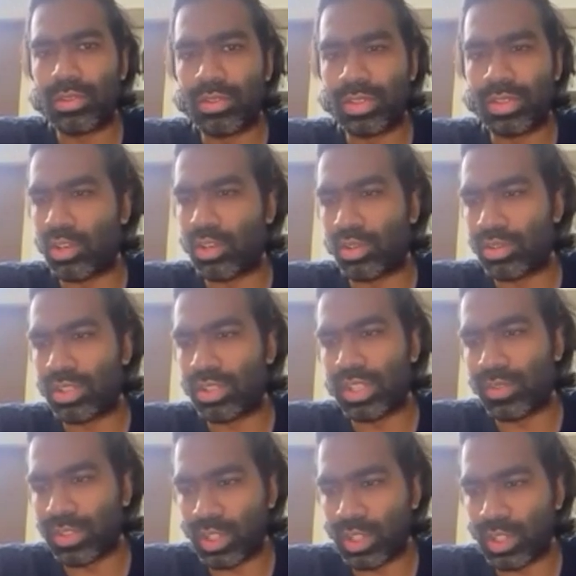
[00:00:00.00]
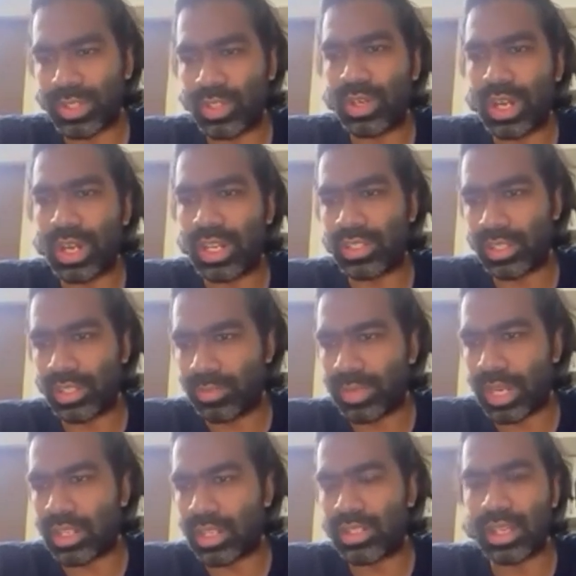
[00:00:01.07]
So I don't know. So there was a question on
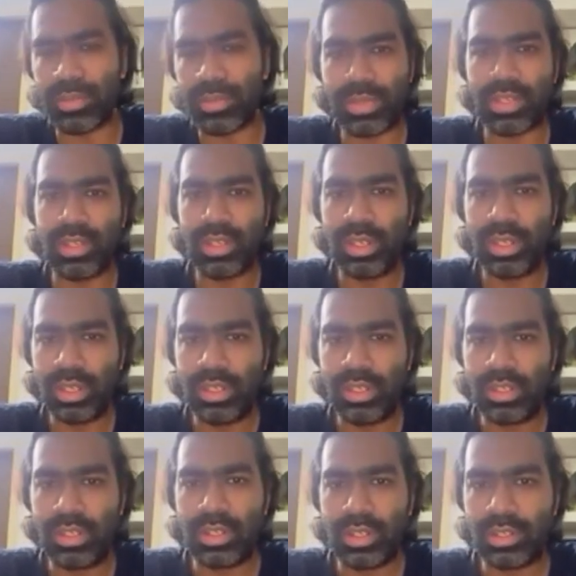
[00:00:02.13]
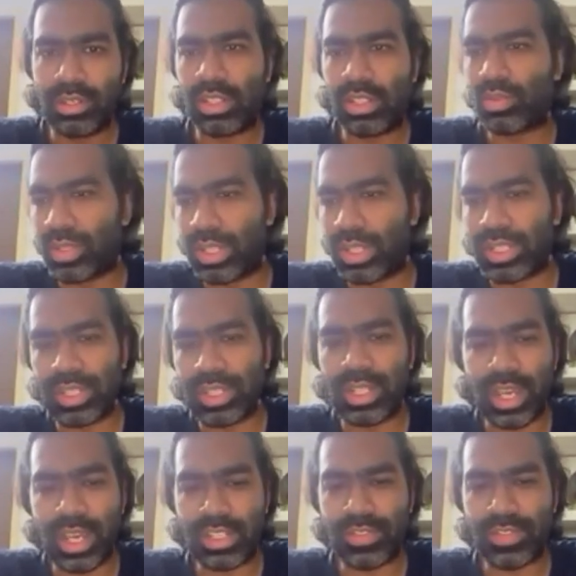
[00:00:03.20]
NSIP. That's what they said.
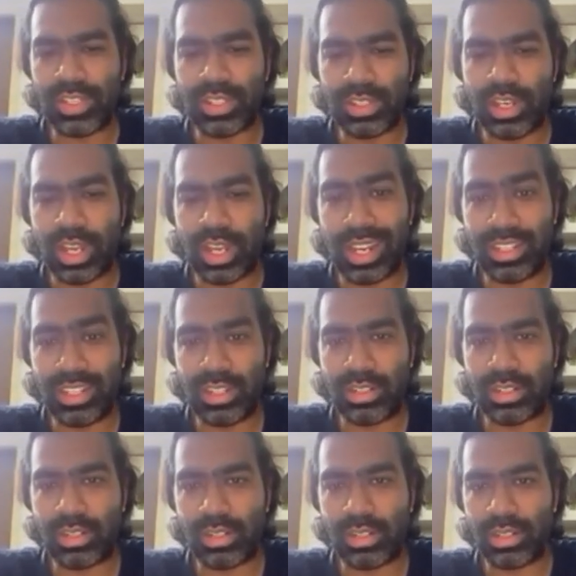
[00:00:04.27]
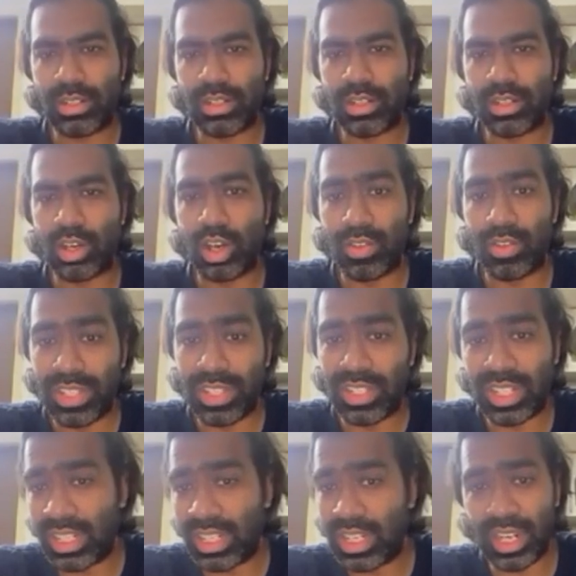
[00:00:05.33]
They asked which is correct or which is
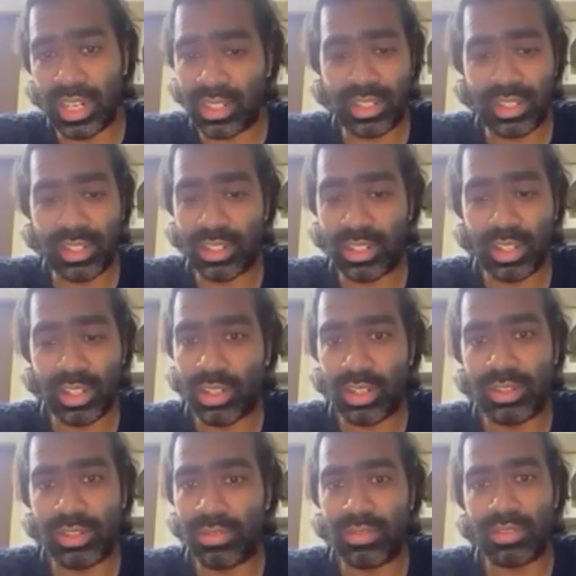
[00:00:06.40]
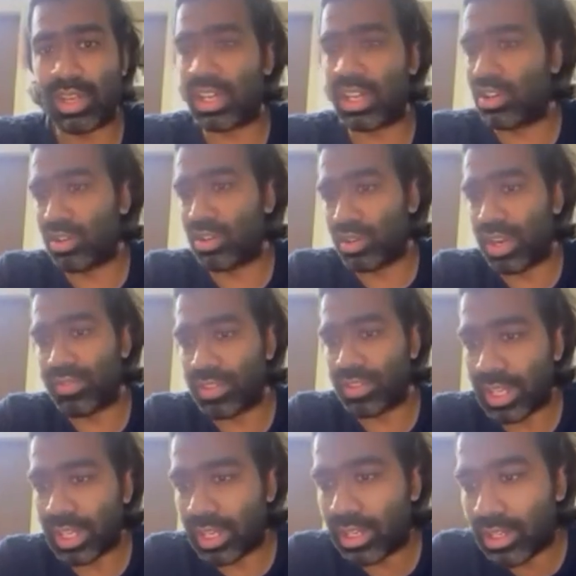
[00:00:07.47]
incorrect. I don't know. You have to
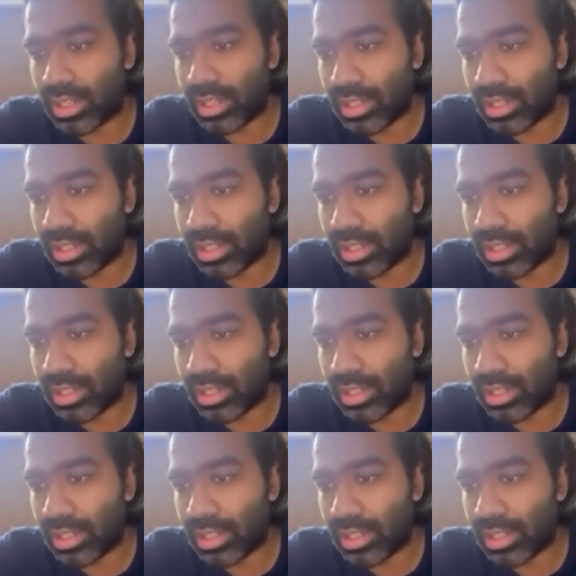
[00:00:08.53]
say.